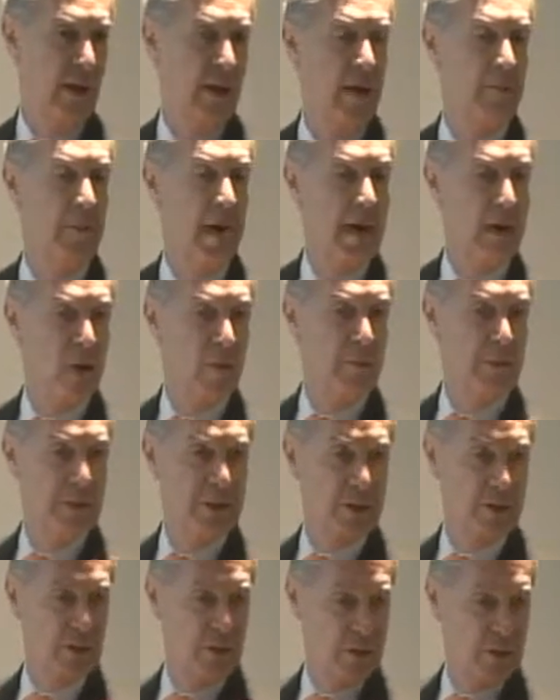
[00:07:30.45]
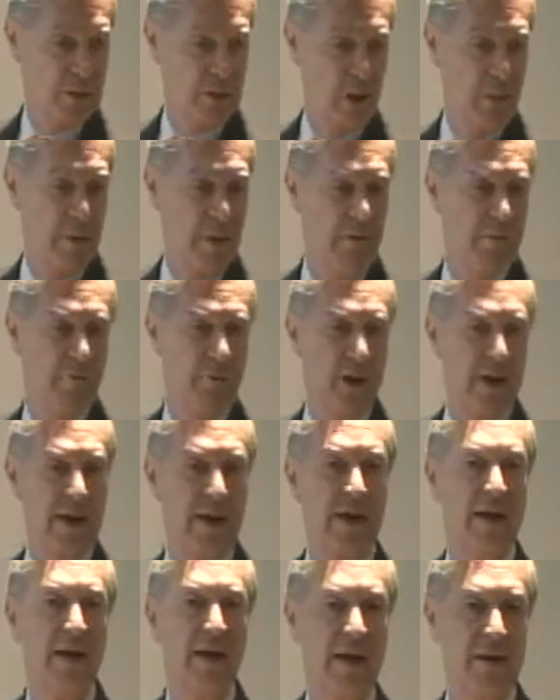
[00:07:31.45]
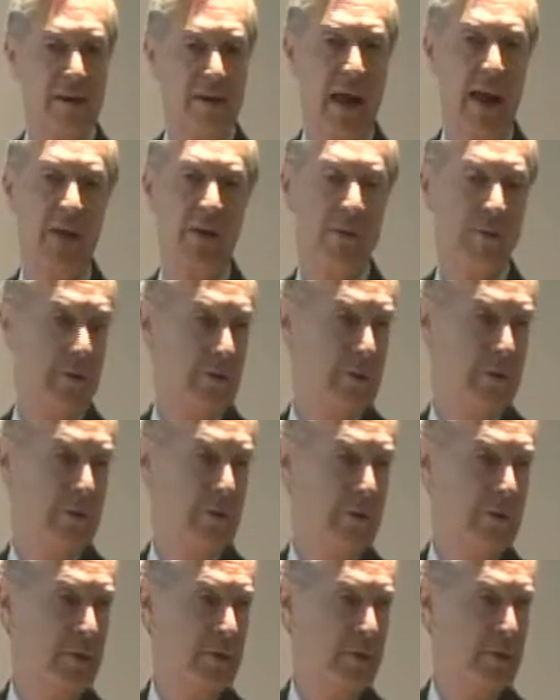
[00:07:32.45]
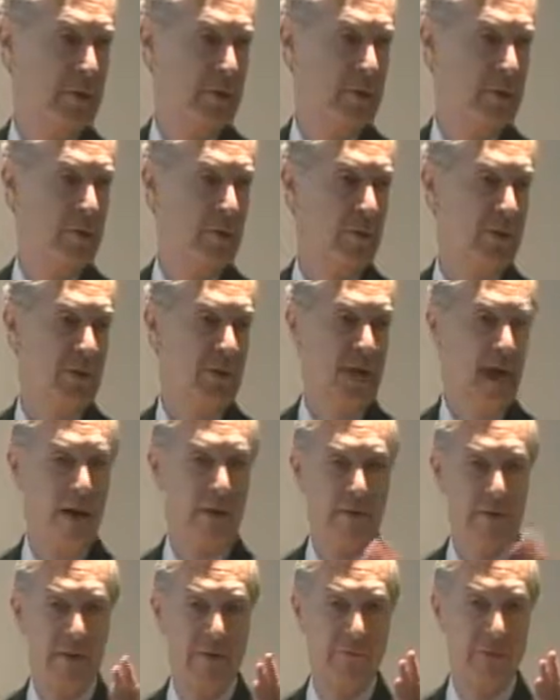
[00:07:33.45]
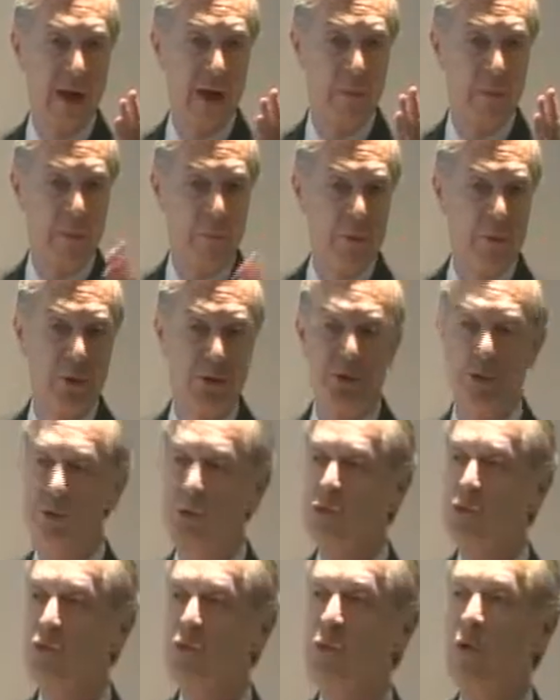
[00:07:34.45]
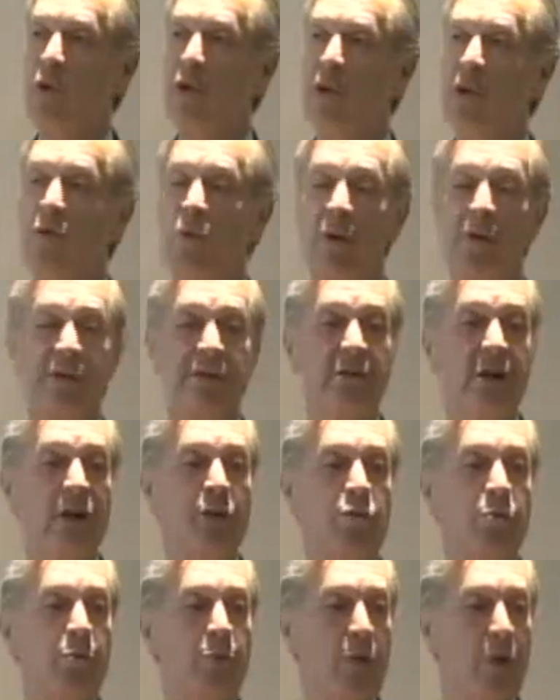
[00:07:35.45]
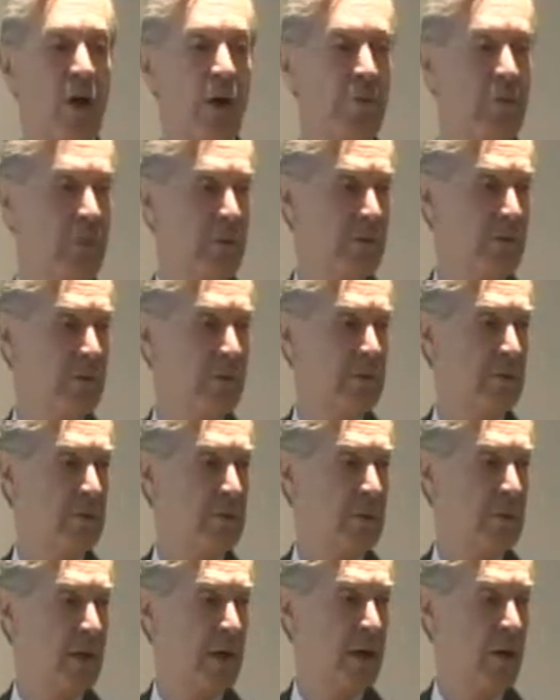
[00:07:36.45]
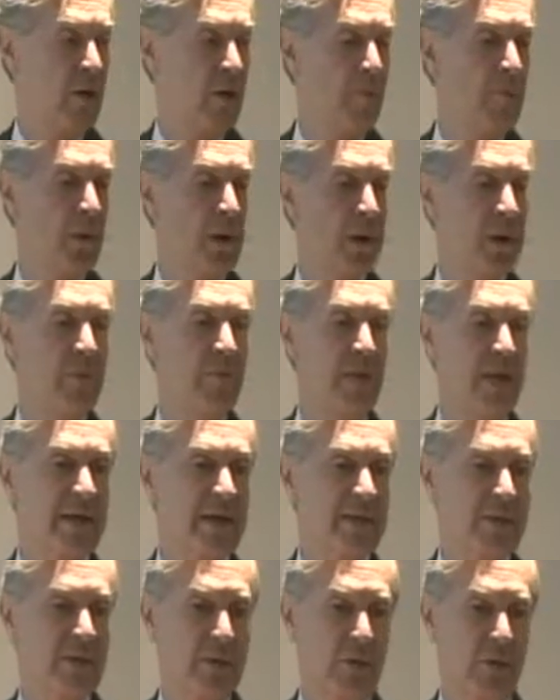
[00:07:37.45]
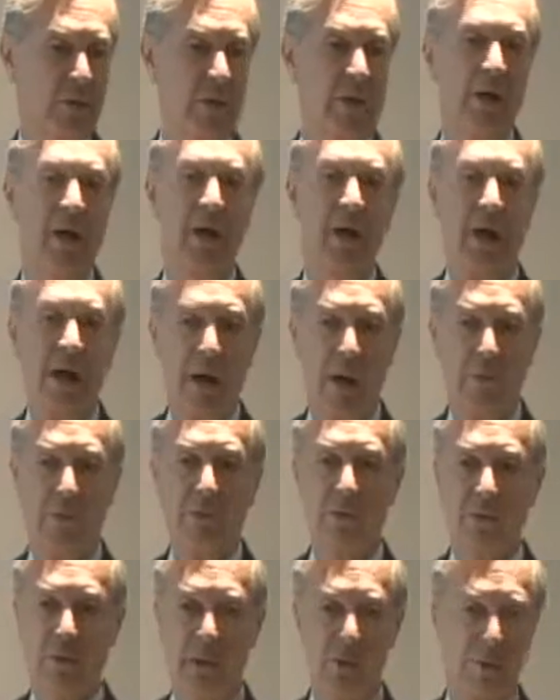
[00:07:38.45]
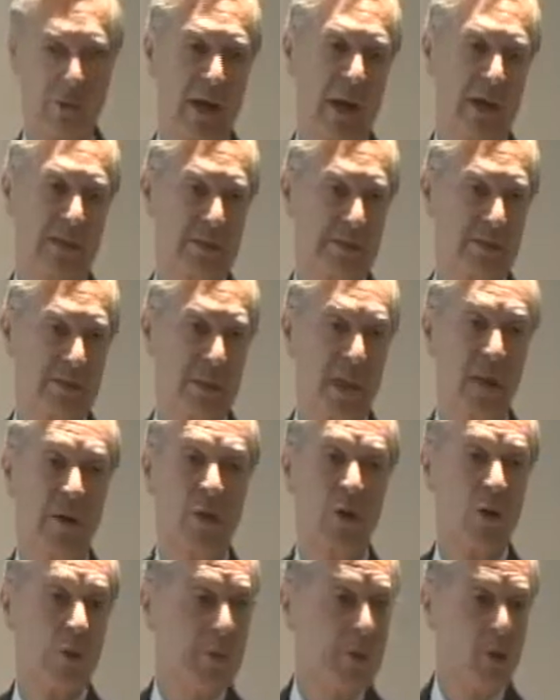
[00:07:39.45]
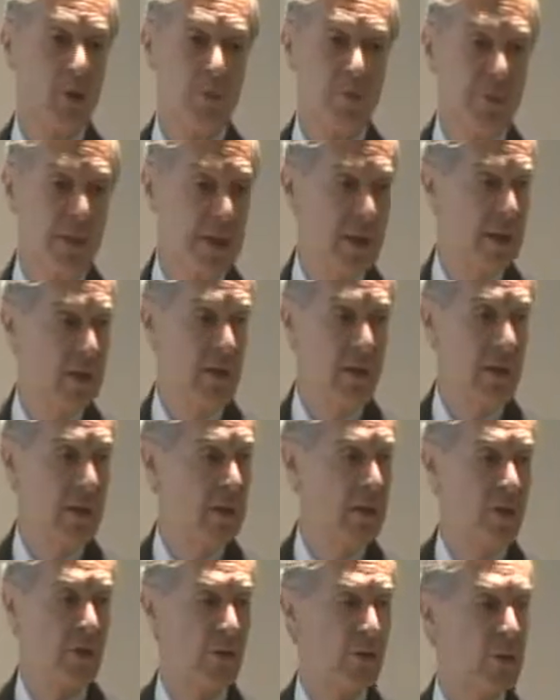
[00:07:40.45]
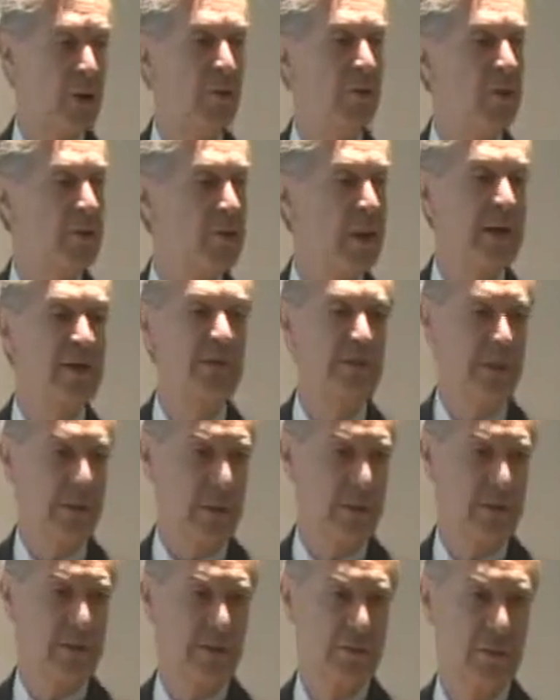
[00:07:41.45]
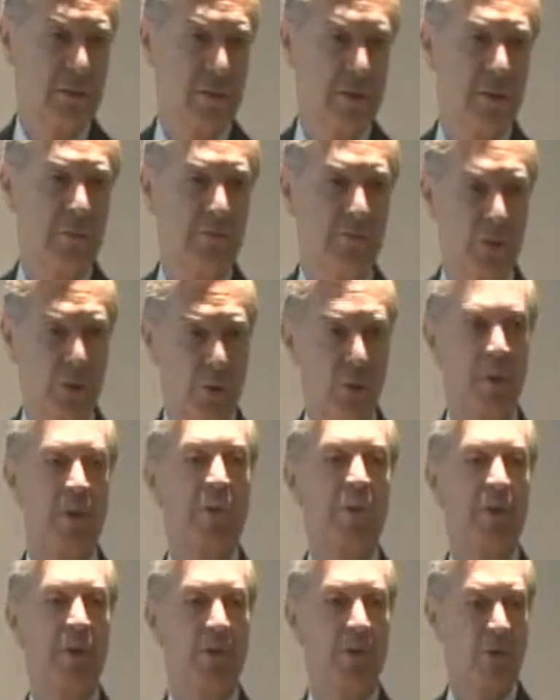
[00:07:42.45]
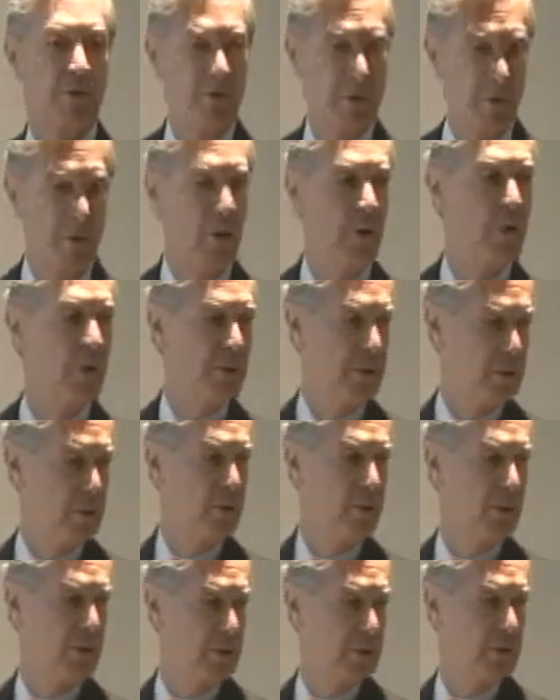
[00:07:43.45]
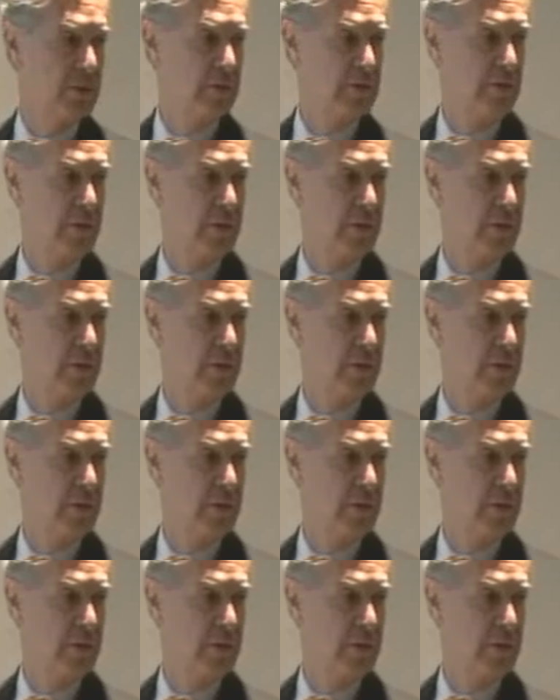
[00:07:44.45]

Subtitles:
And my competition is coming very clear now. If I'm a person who's working or is trying to put up a company in Mexico, I have to recognize that I'm going to be competing not only with Mexicans, but with people from all over the world.